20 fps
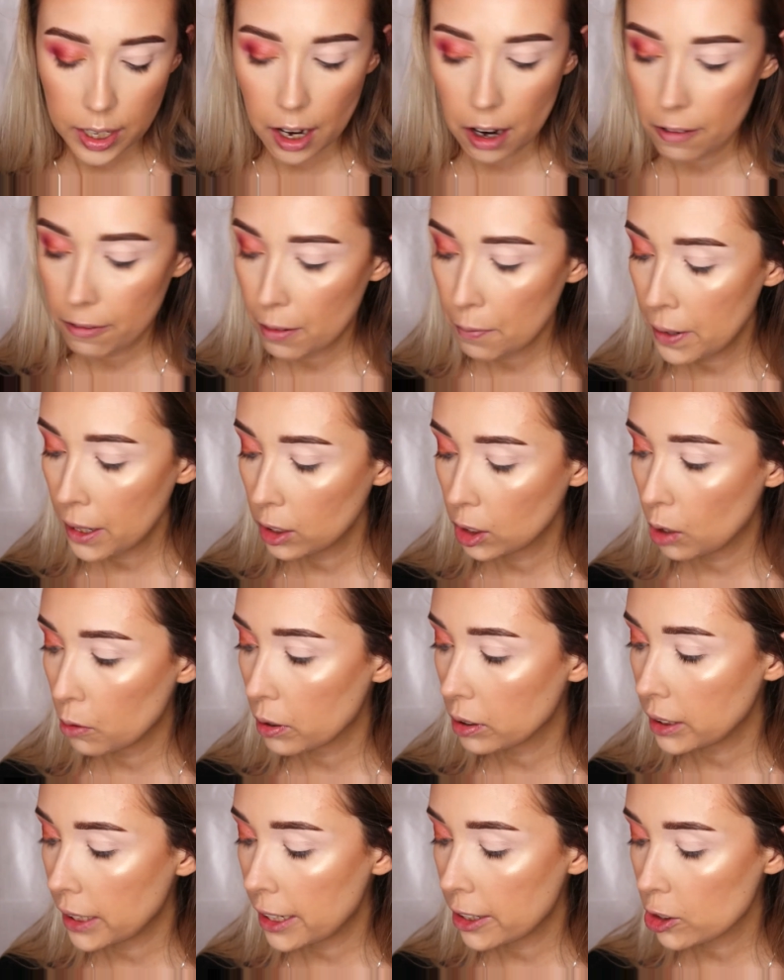Now for my
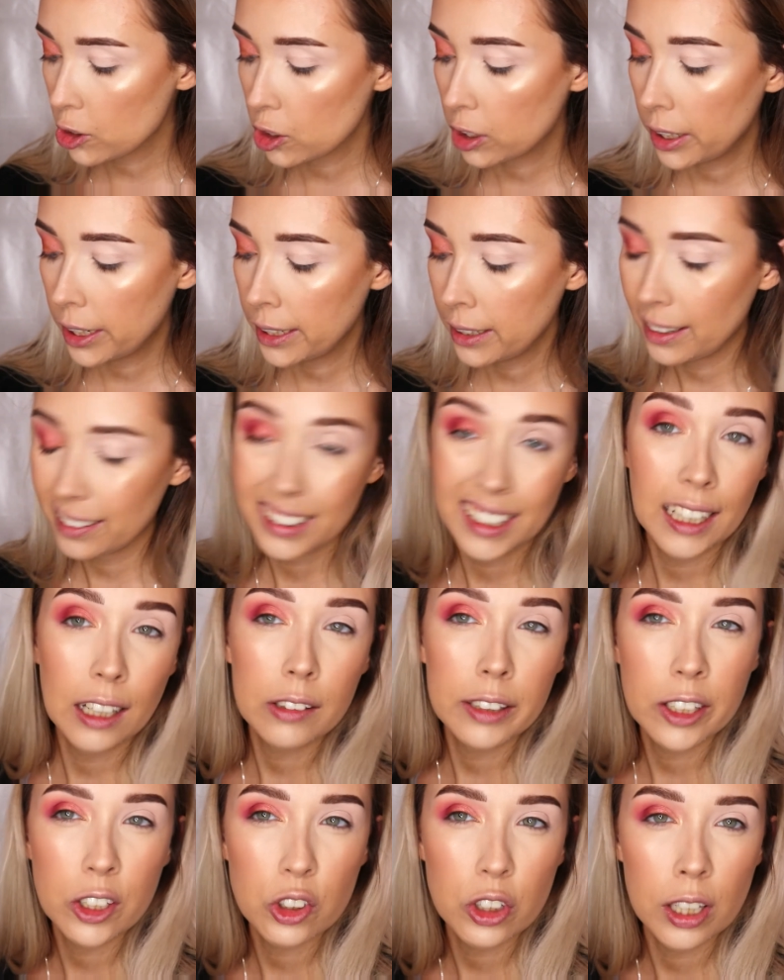lower lash line, I think
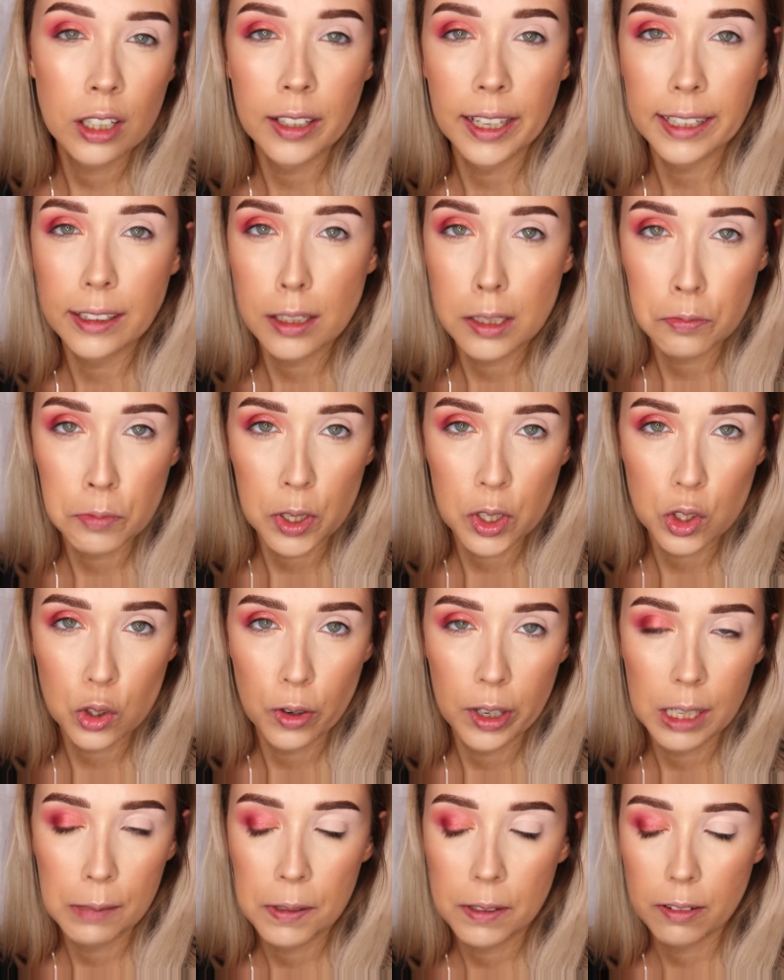I'll actually like this brush
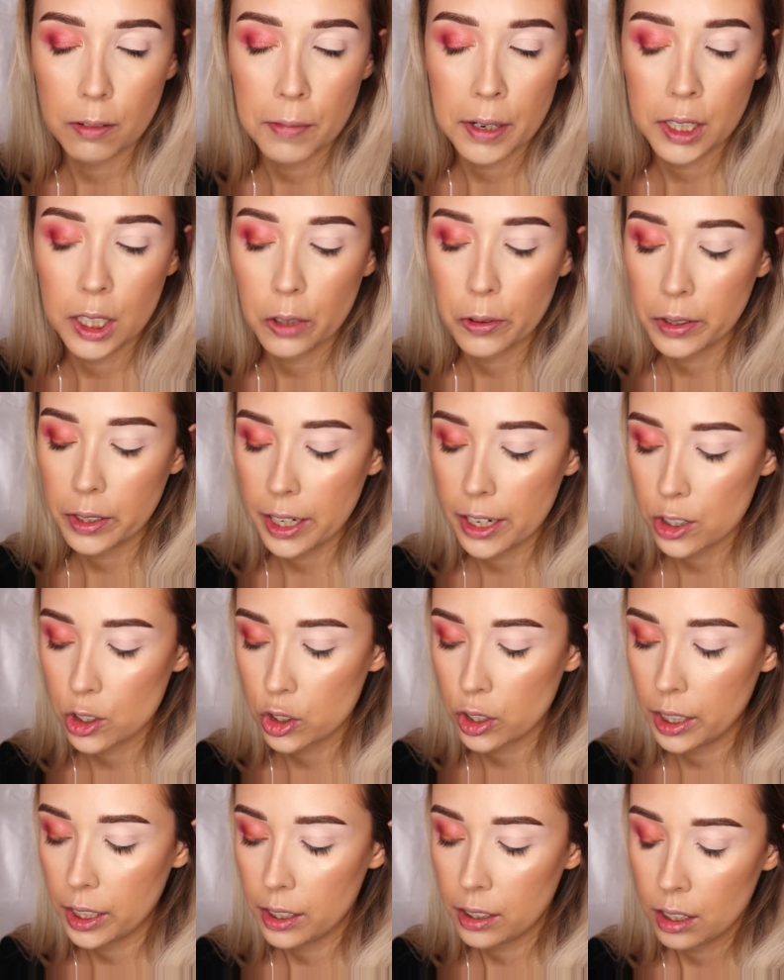quite a bit for my lower
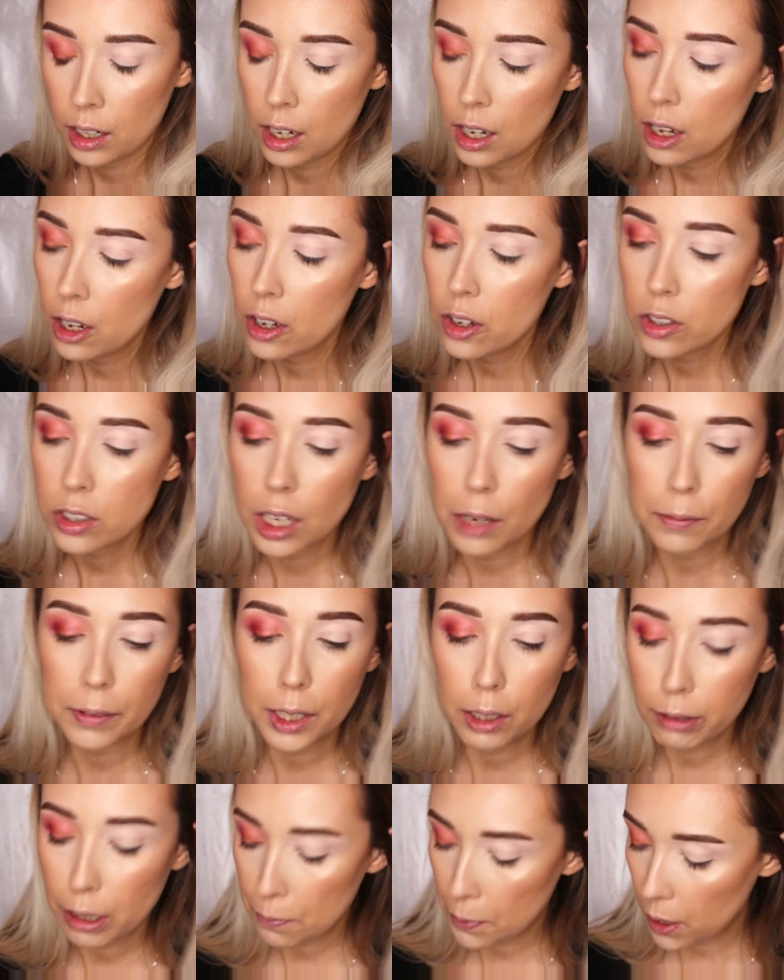lash line. So I'm
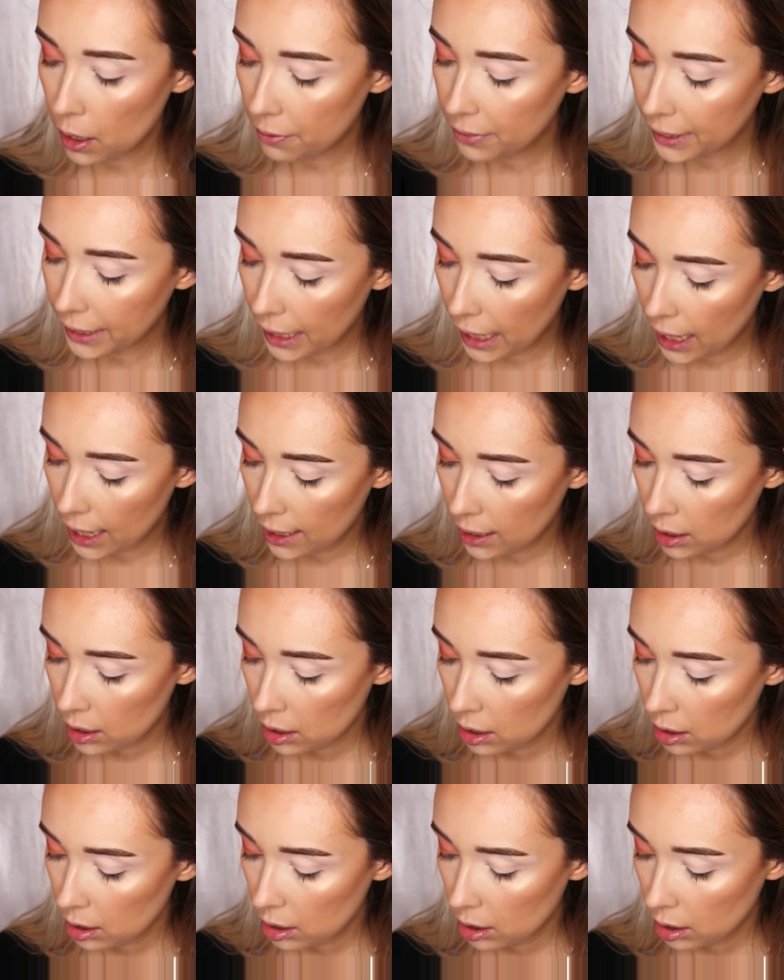gonna wipe it off again.
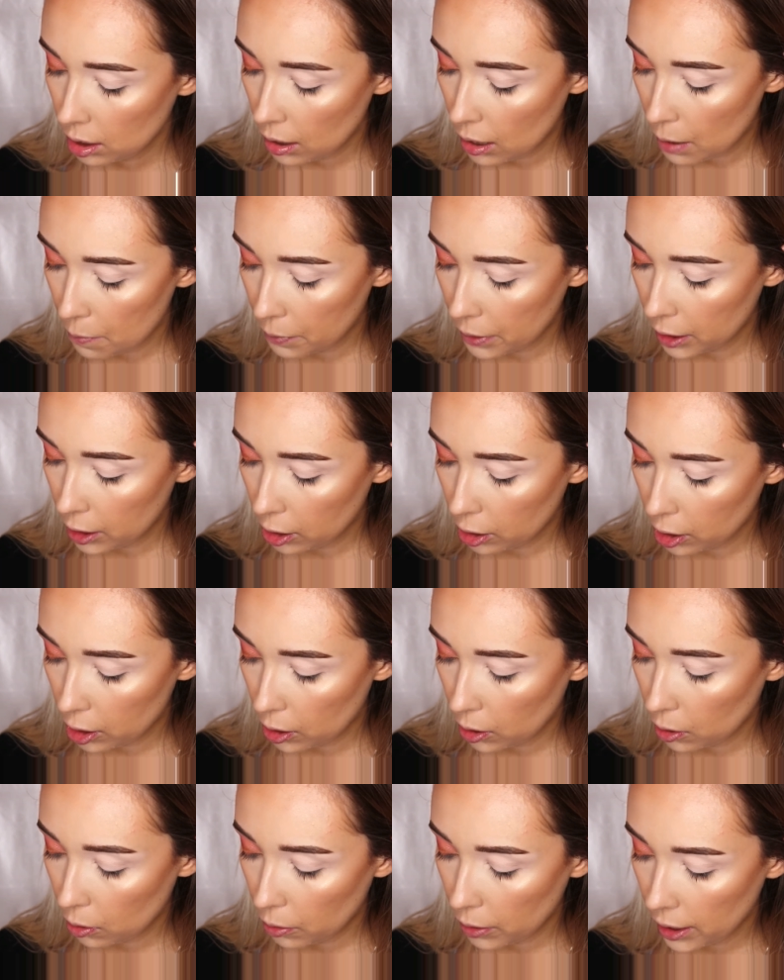I'm gonna
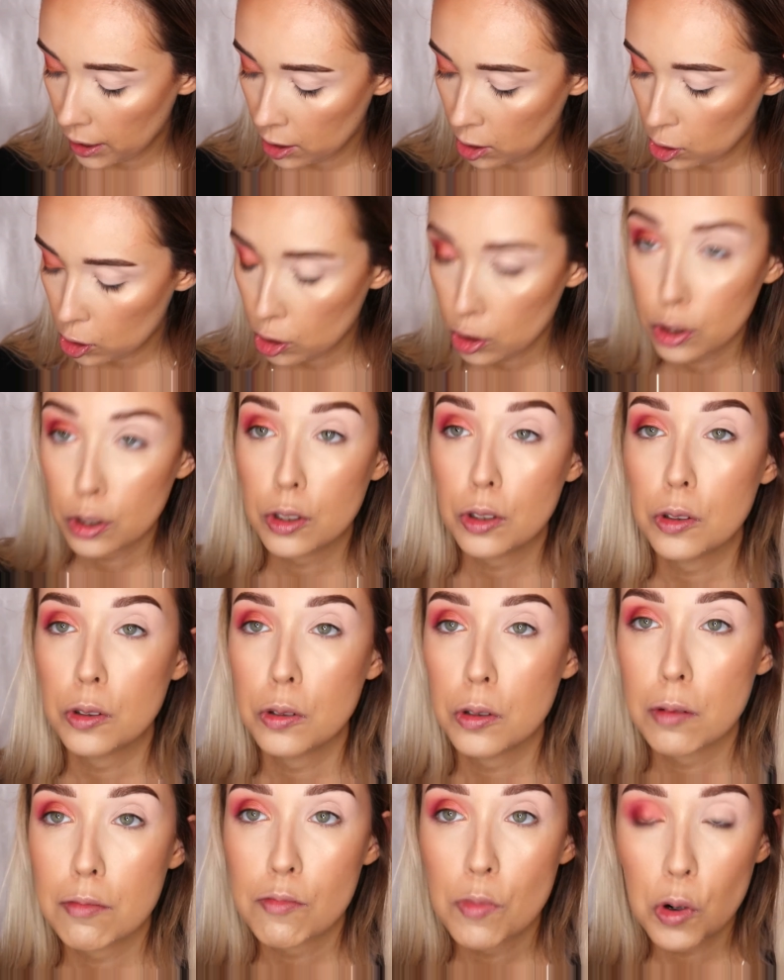go
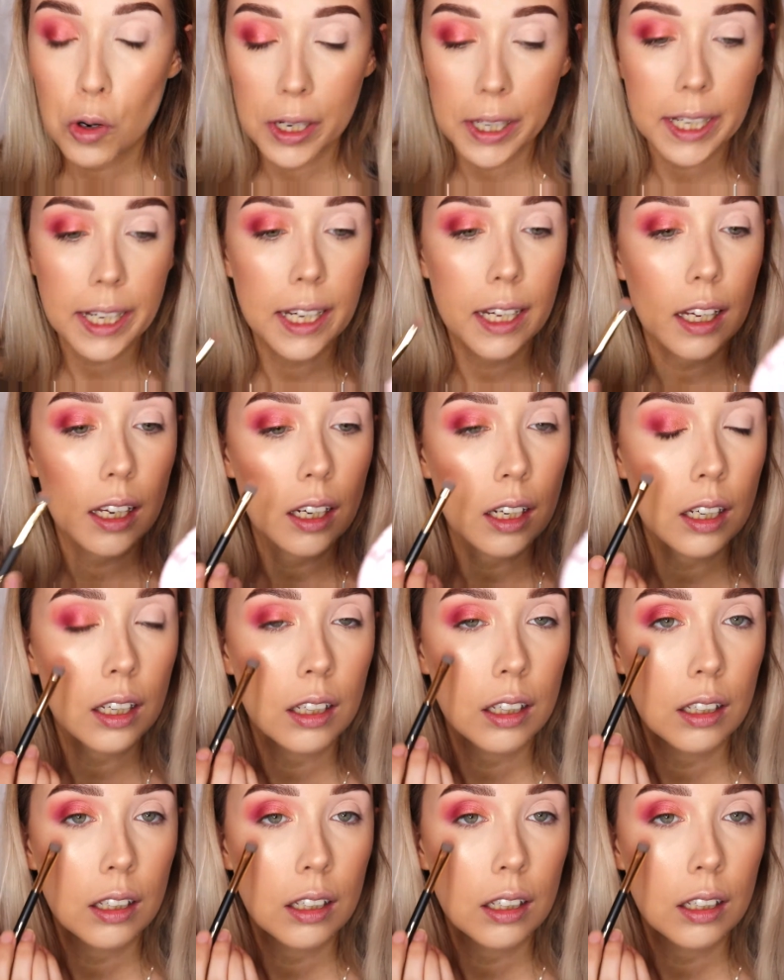into Morgan.